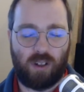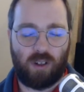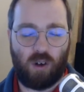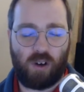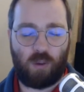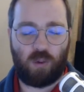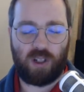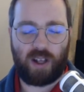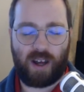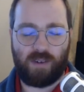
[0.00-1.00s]
or I
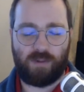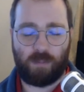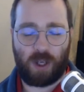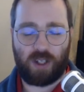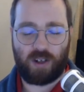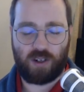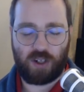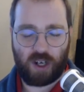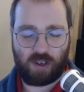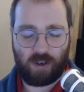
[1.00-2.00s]
will have by the end of
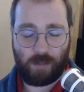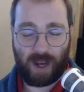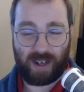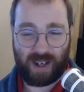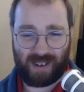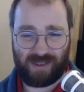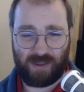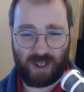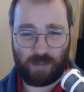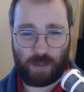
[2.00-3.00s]
January, made enough of
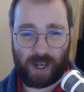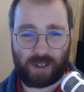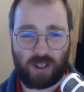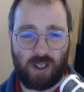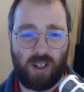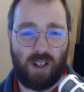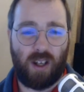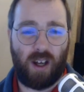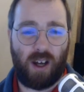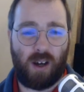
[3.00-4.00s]
an impact
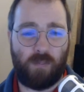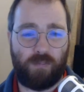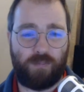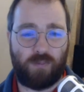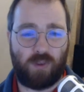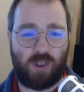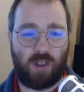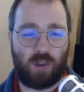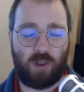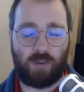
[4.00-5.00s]
to
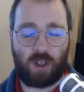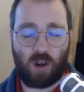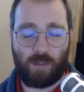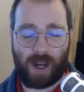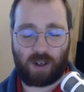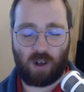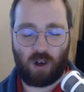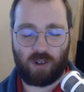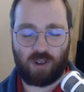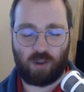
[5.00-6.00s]
sort of go back
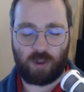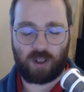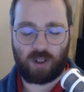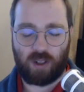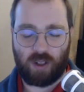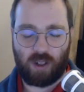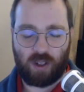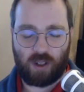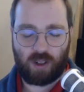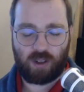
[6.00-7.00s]
onto it,
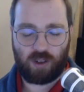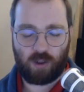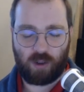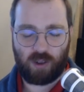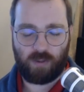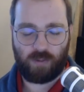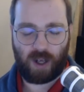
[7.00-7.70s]
to sort of